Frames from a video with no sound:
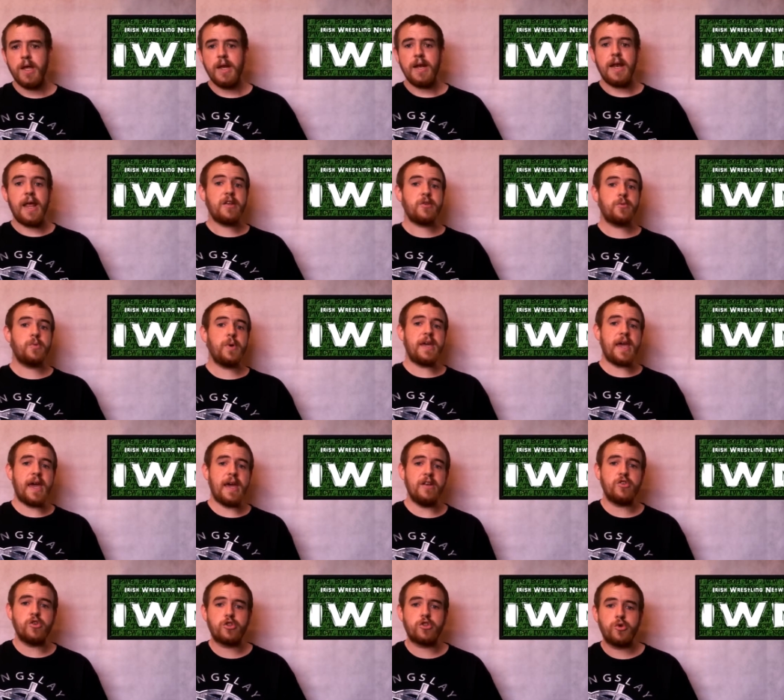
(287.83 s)
Last week
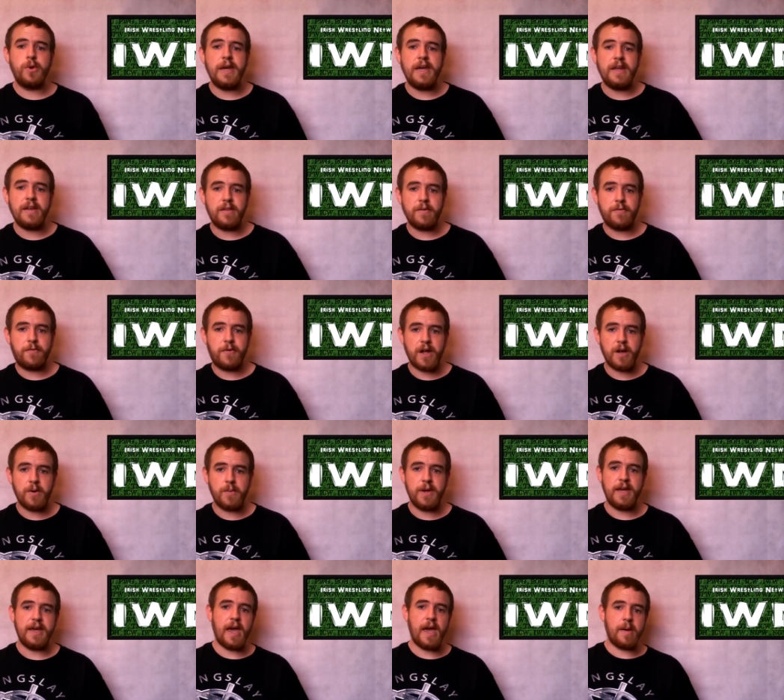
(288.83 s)
Enzo tweeted the
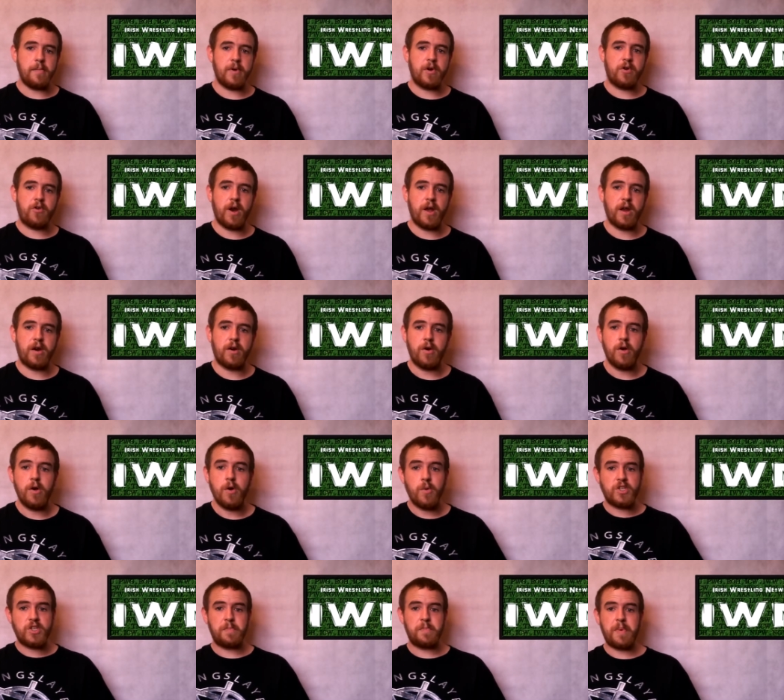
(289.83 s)
following at McGregor,
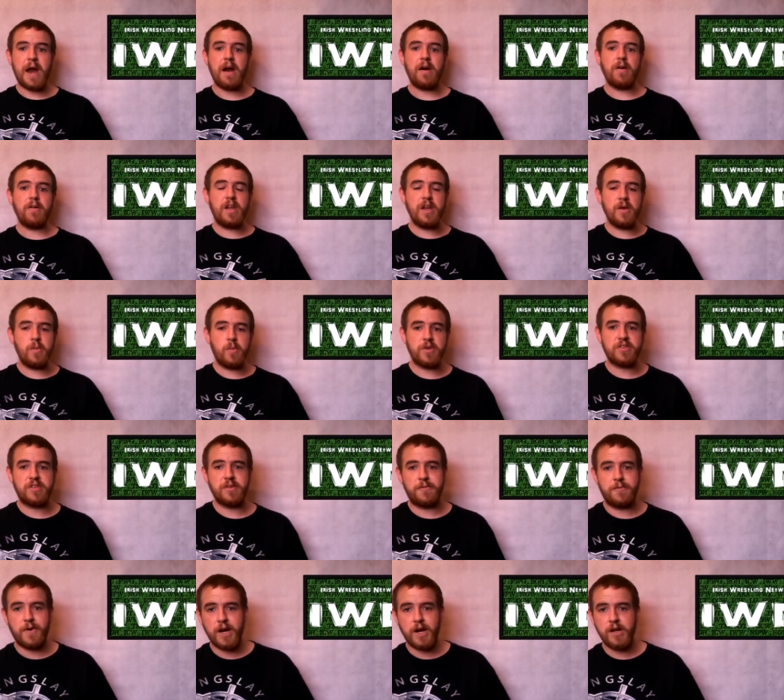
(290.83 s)
which apparently was the
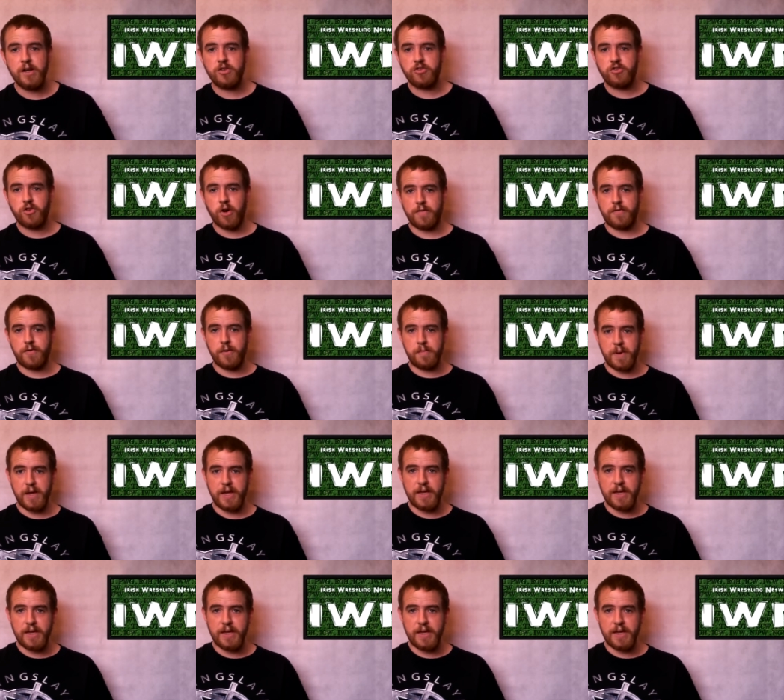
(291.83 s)
final straw for Big